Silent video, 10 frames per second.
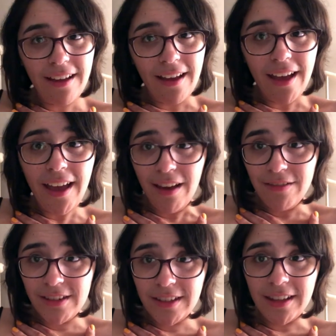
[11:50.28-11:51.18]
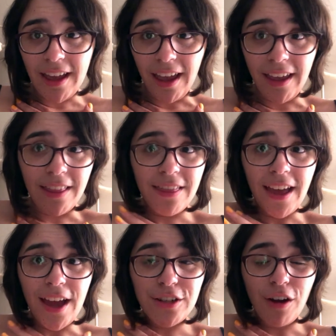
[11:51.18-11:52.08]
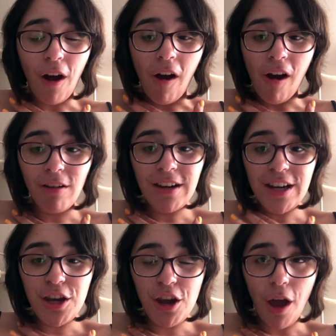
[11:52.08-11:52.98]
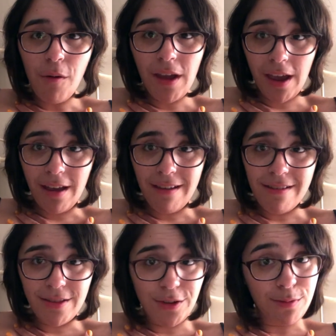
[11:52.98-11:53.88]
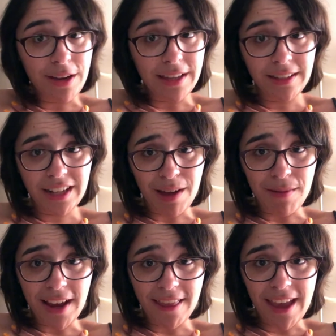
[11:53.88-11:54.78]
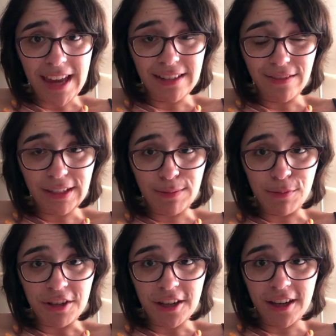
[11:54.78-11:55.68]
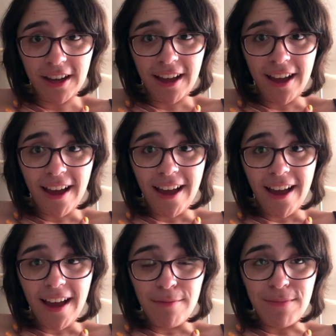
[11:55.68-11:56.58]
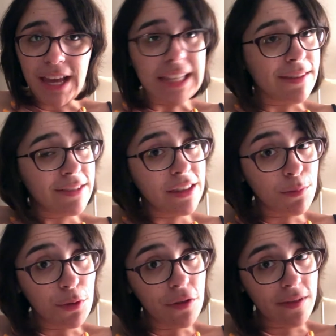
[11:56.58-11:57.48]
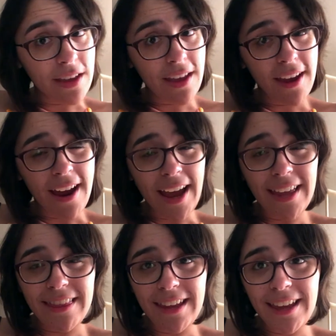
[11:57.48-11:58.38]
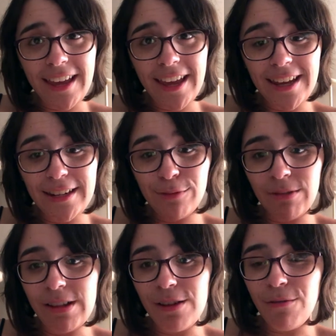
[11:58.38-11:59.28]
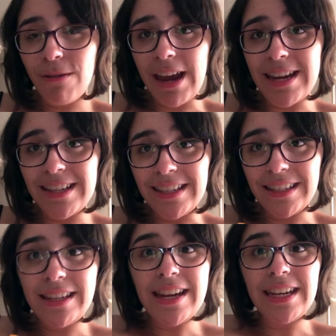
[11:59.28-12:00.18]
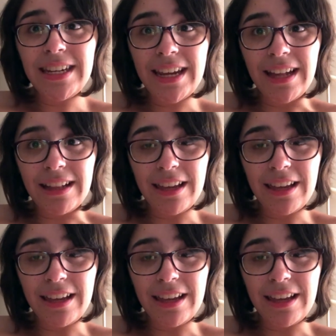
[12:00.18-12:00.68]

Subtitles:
I have to say that already knowing the twist coming at the end of this book, because I've seen the movie, I think it is really great, this detail